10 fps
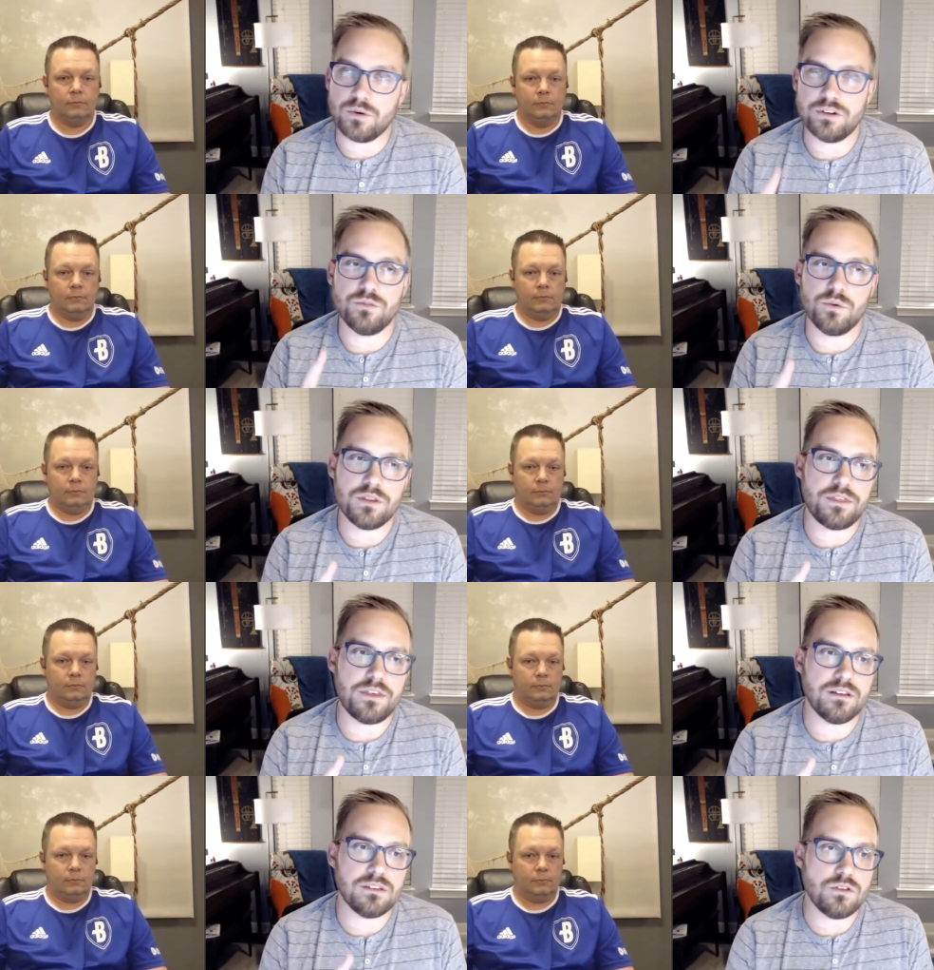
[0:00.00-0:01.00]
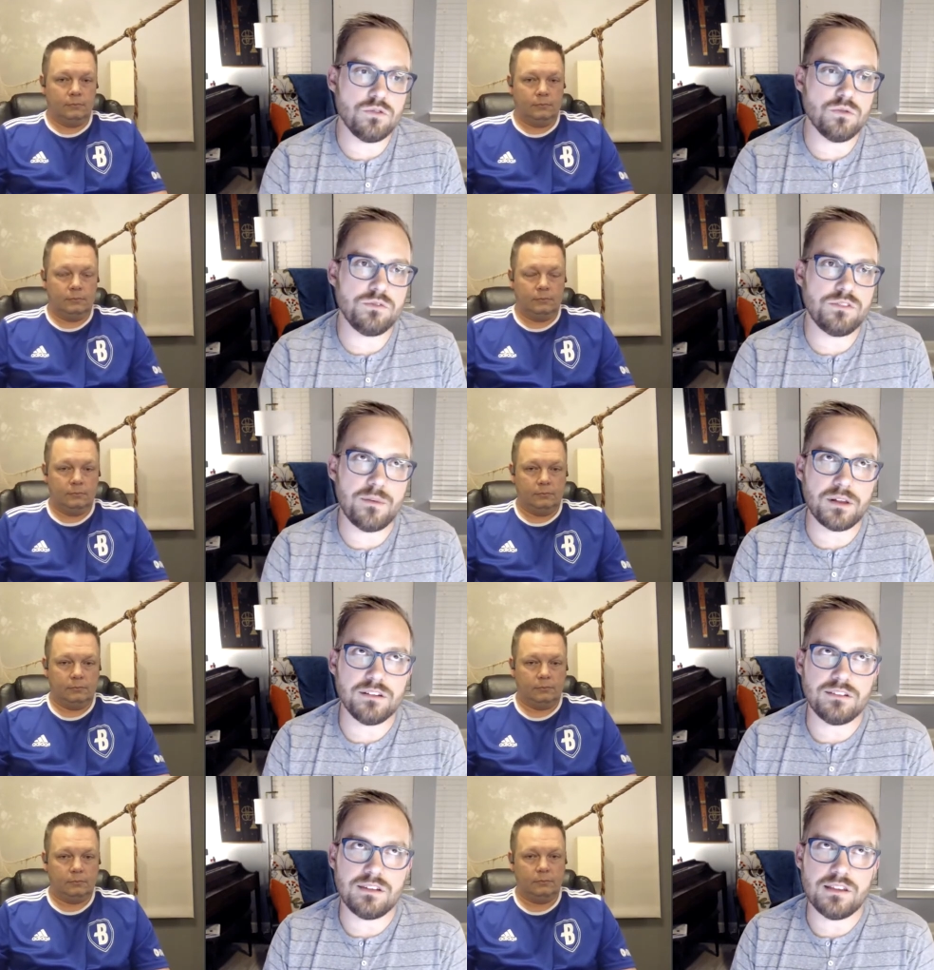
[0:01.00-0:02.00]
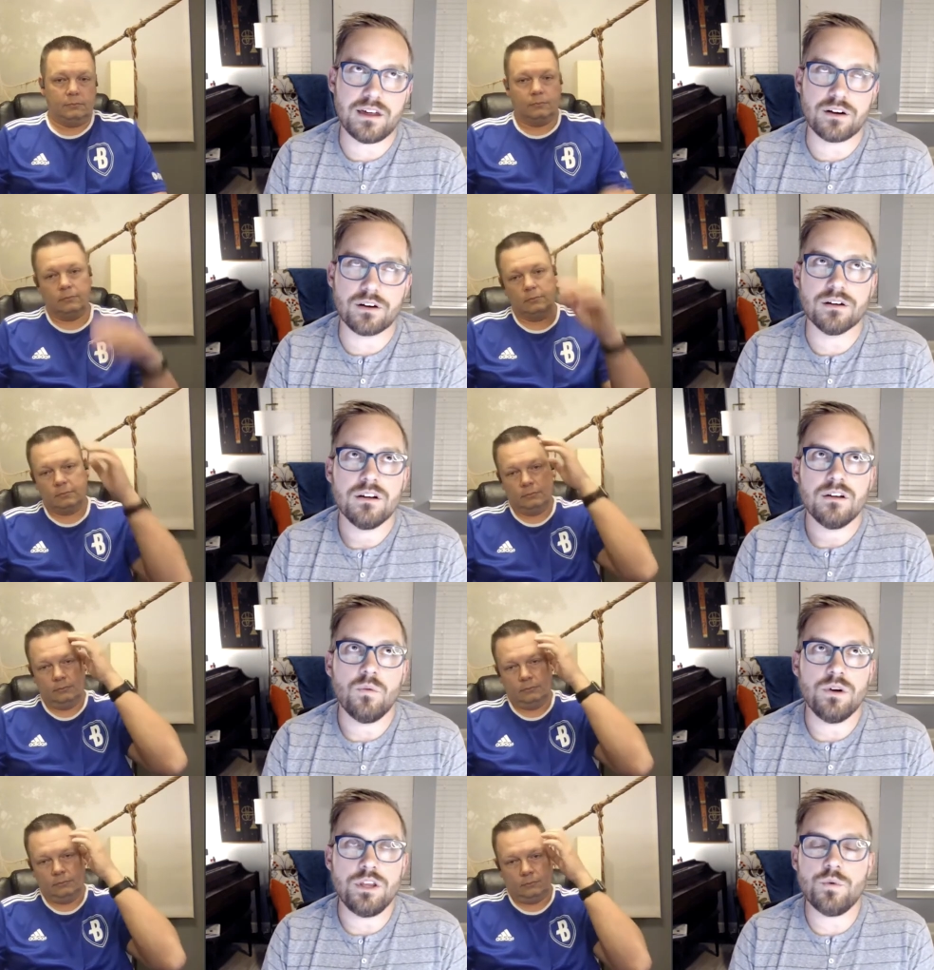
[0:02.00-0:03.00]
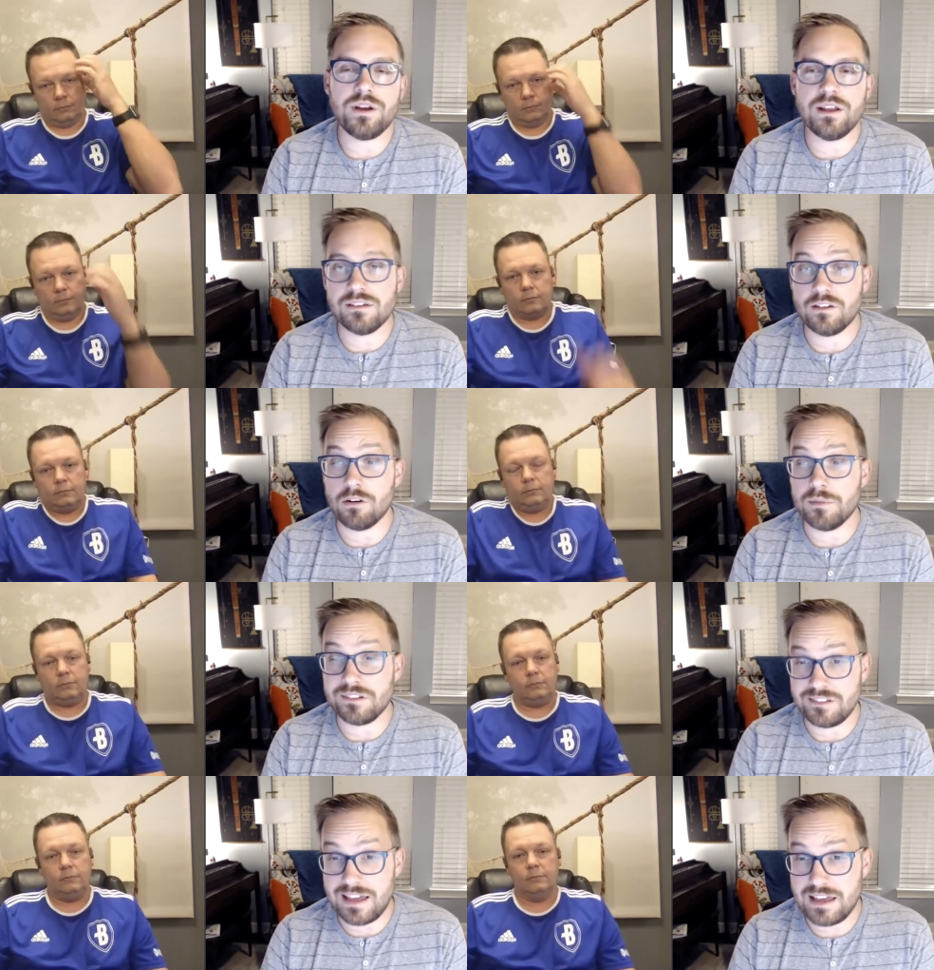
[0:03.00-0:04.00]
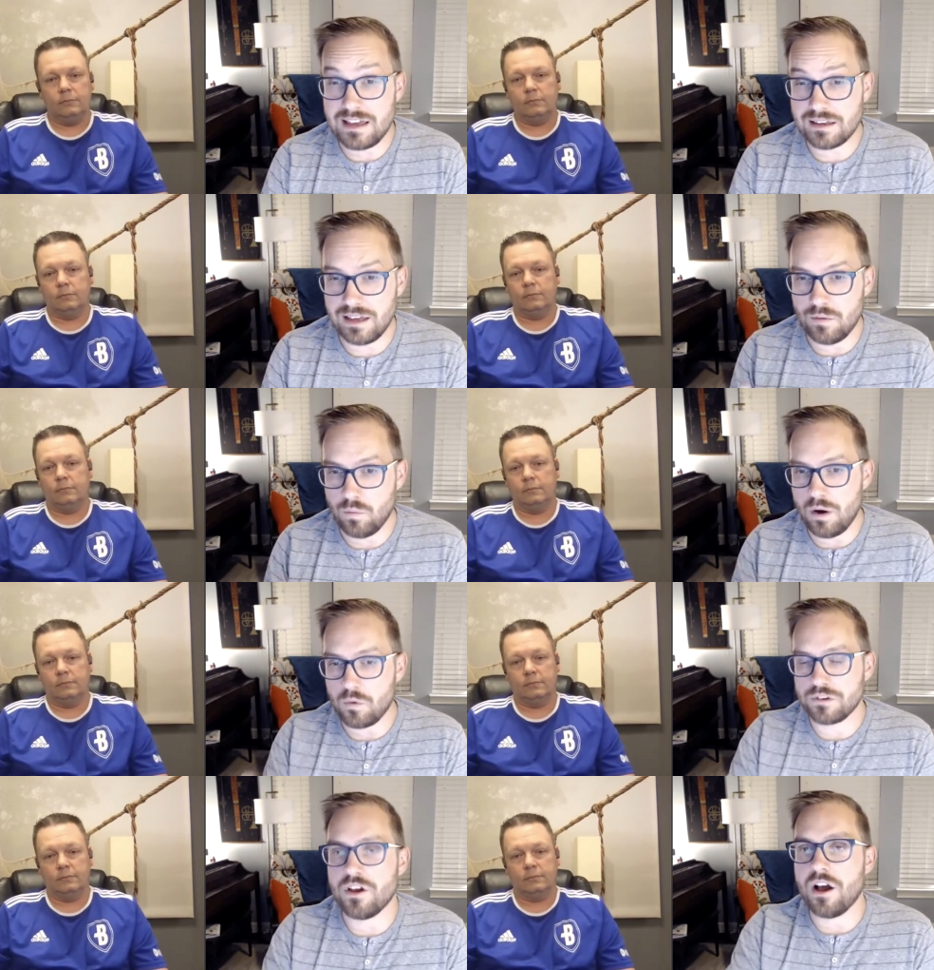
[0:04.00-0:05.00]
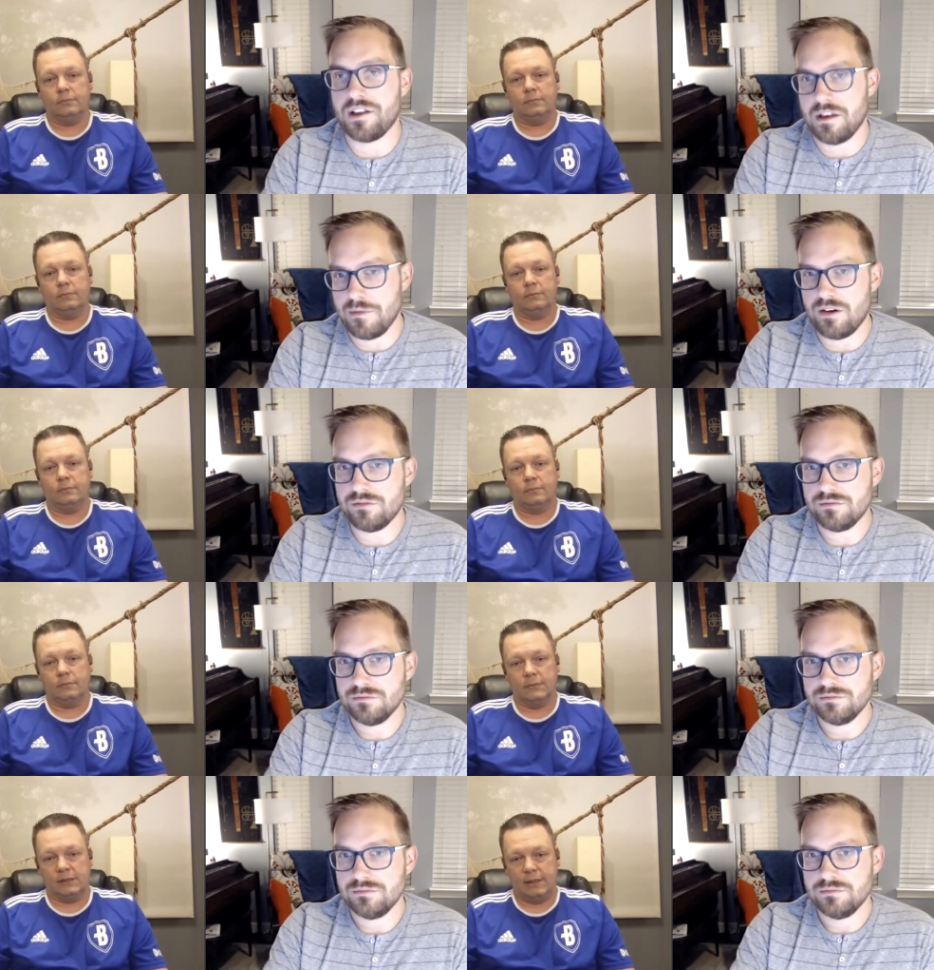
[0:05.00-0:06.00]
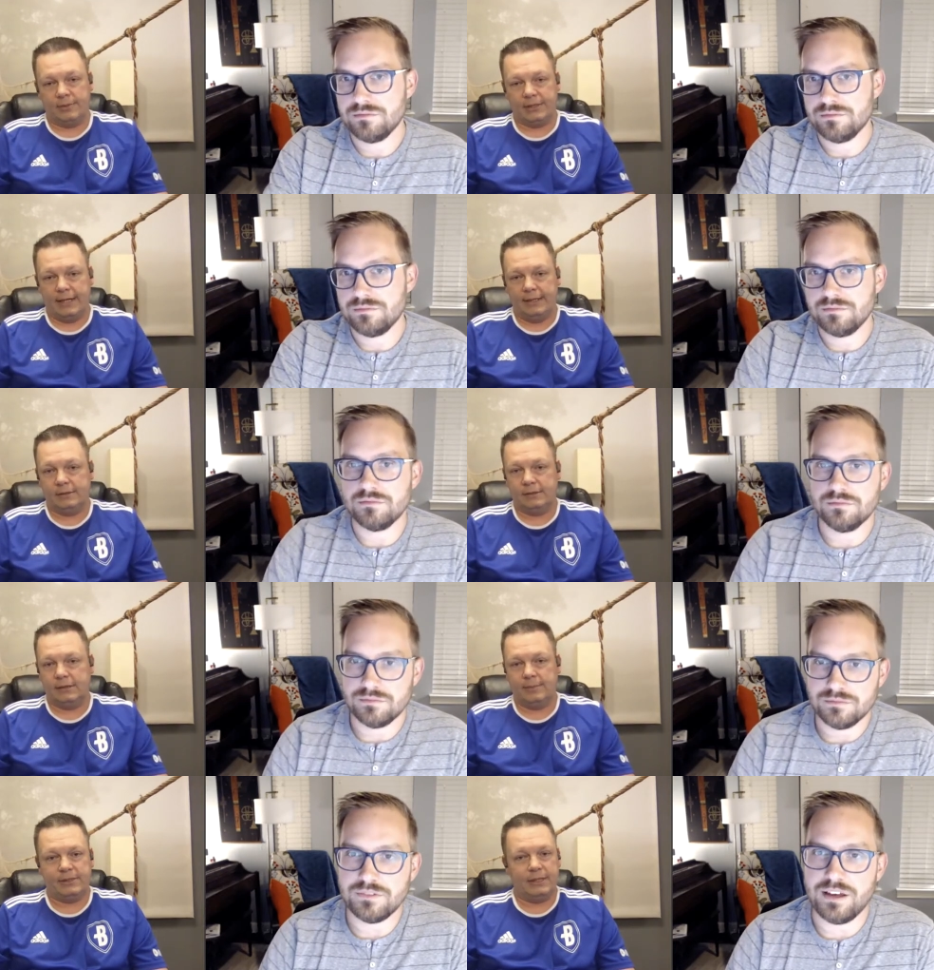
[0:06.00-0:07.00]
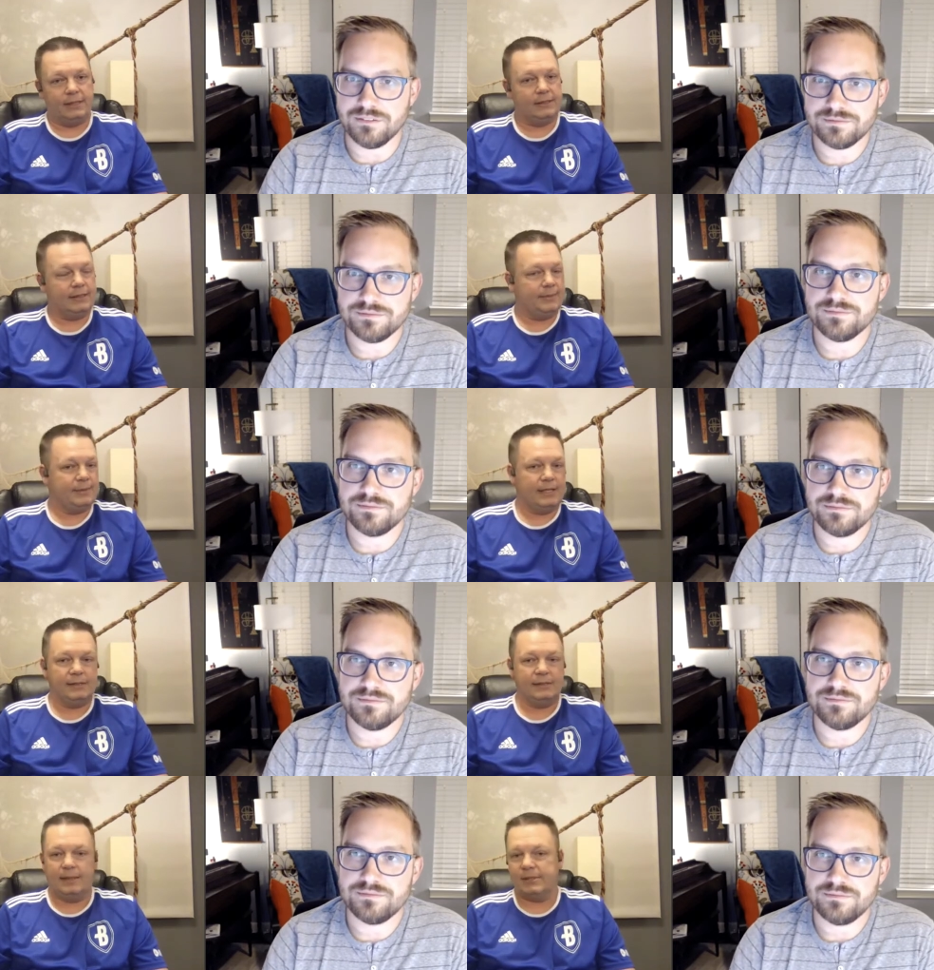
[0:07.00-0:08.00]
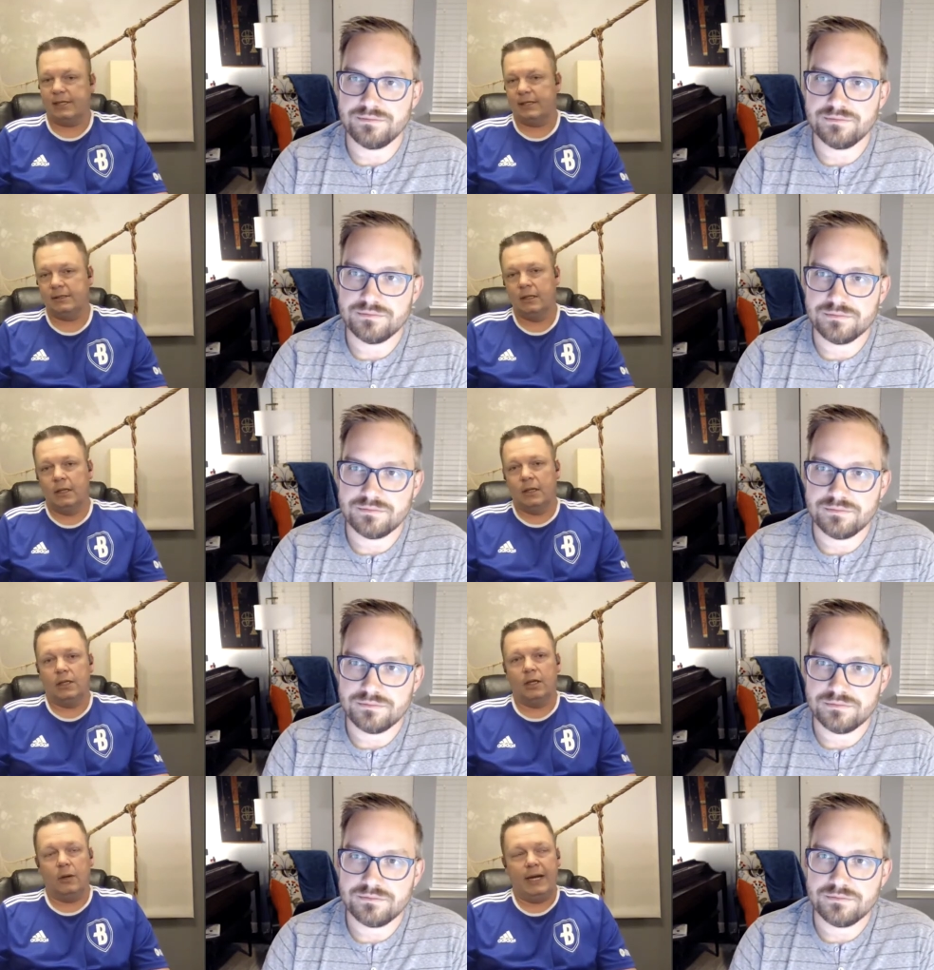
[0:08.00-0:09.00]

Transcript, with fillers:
Speaker 1: the question? What are the things that you typically see that are what you would consider a mistake and what we're talking about?
Speaker 2: Step size, step size, step size, step size. You know,